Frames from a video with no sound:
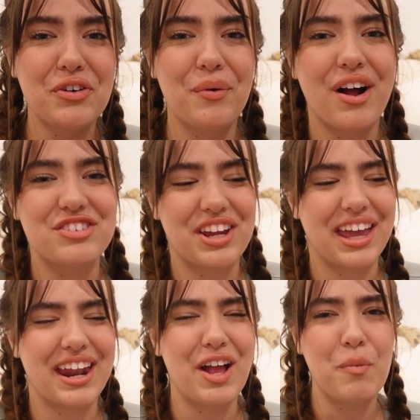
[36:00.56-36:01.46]
for
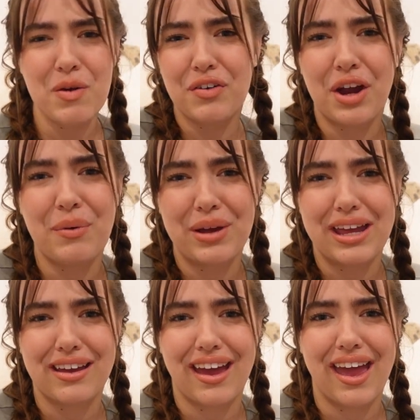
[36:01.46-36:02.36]
watching and I hope you have a great
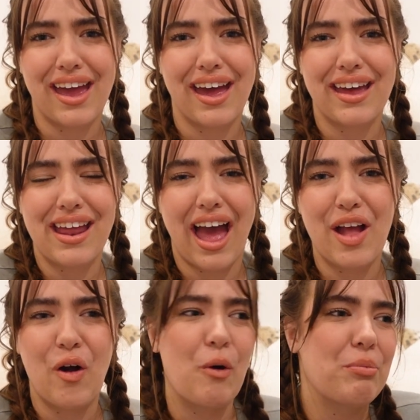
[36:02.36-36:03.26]
week. And
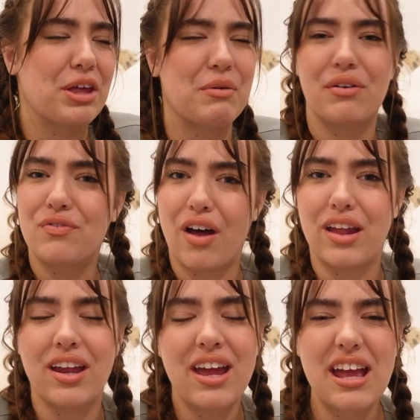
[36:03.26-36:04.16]
I hope that you had
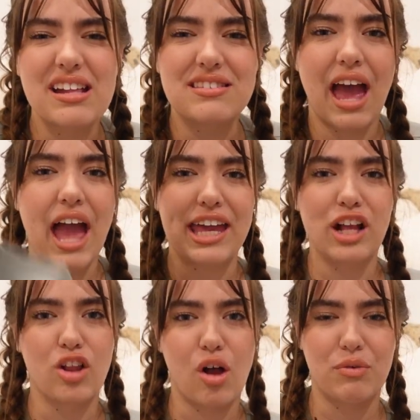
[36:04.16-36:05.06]
fun tagging
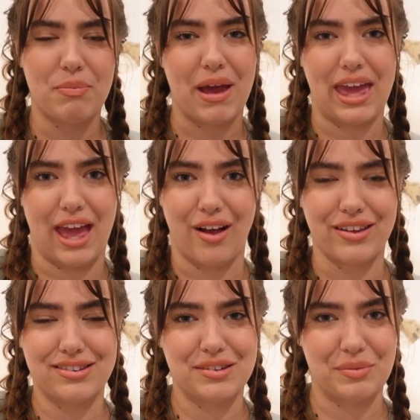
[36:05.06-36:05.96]
along with my
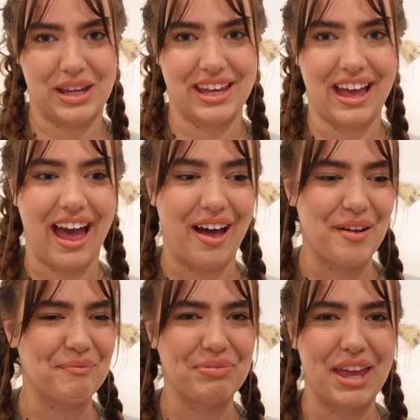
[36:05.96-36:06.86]
chaos this week.
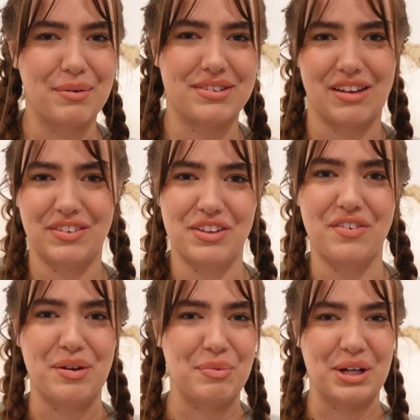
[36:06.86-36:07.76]
Um, it was definitely
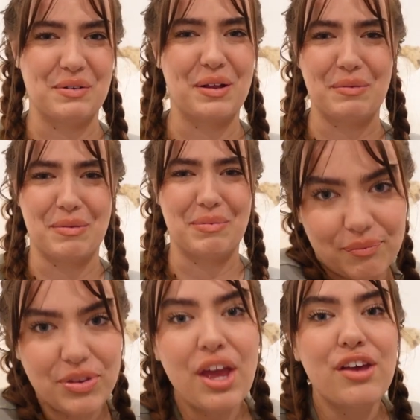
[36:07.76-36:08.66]
fun to bring you along with me.
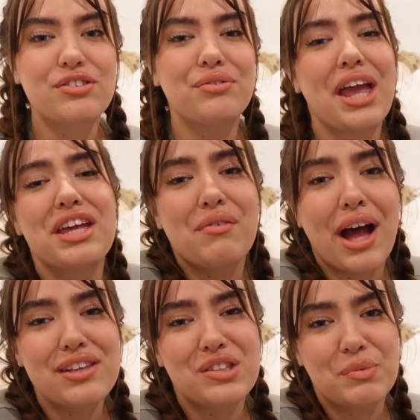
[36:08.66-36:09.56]
So thank you
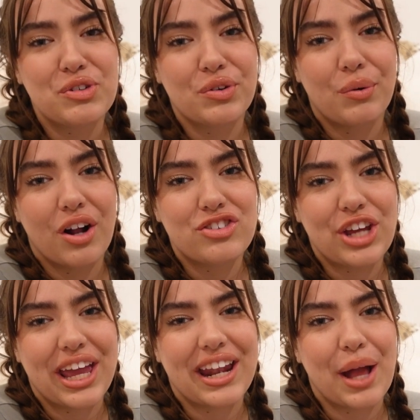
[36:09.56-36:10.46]
guys so much for
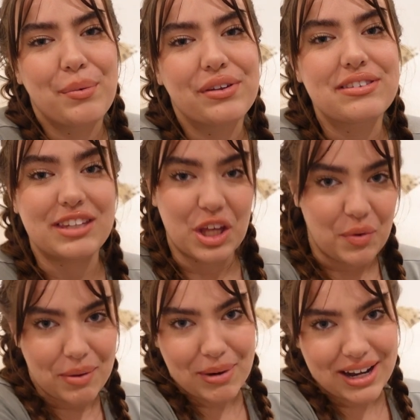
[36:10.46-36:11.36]
watching and I will see
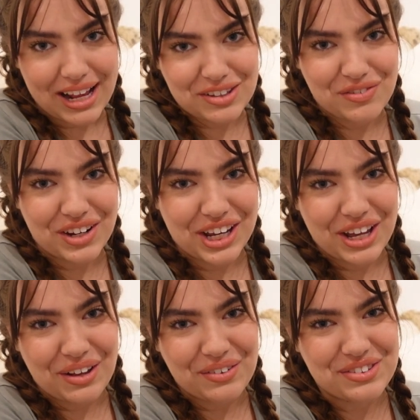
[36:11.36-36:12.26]
you in my next
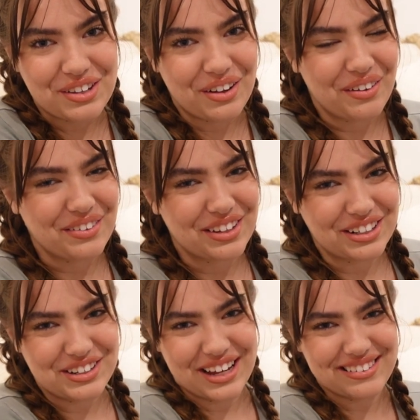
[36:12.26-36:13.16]
video. So I'll
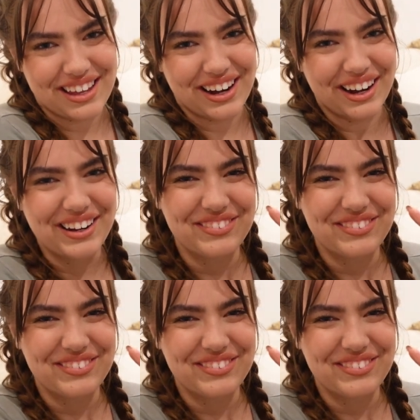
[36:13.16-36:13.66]
talk to you guys later.